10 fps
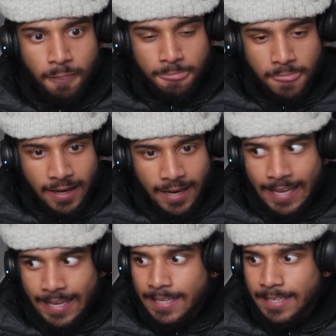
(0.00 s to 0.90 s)

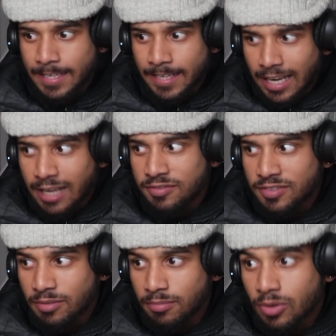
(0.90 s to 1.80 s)
Like, life,
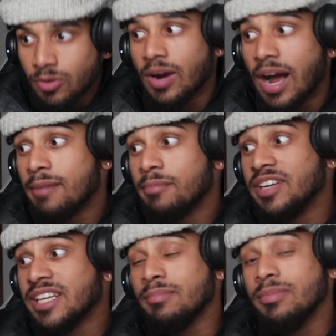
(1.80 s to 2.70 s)
bro, I'm
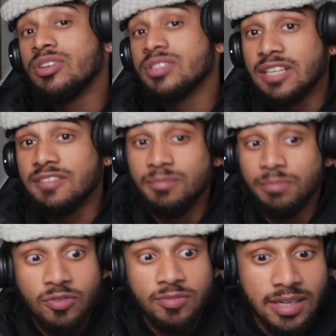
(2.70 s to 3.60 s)
very big on self
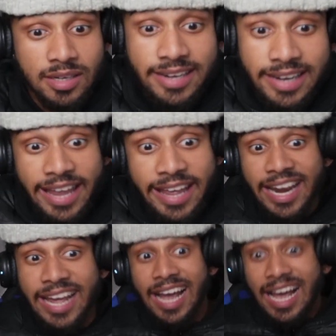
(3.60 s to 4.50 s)
improvement now, and, and
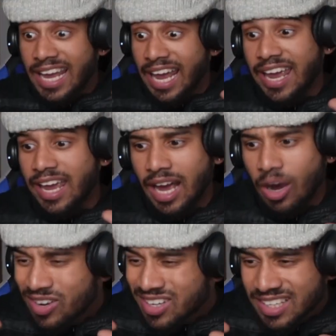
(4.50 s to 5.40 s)
like, I
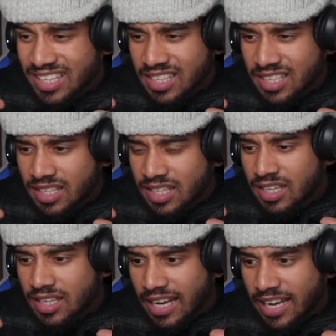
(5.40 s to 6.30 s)
want
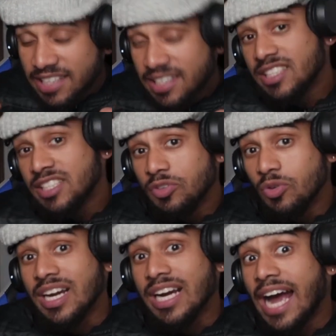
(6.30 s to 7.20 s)
like at least if
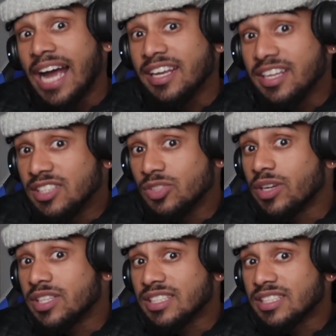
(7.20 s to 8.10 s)
you're a guy, at least
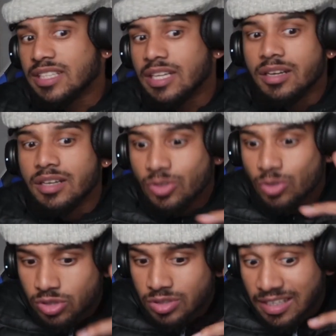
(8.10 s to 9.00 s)
watching this now, nah, nah, you
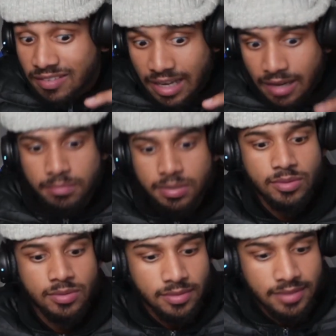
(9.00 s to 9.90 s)
should level up, bro.
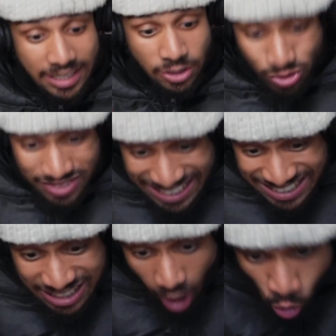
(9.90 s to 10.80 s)
You, that's
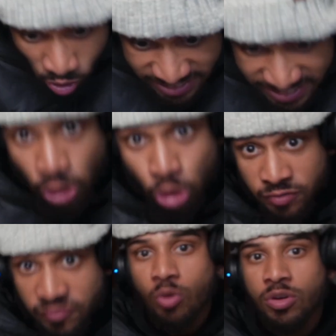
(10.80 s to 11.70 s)
the only thing you should
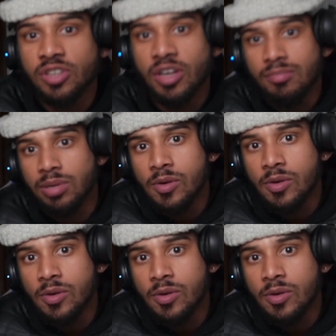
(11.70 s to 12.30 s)
focus on, bro.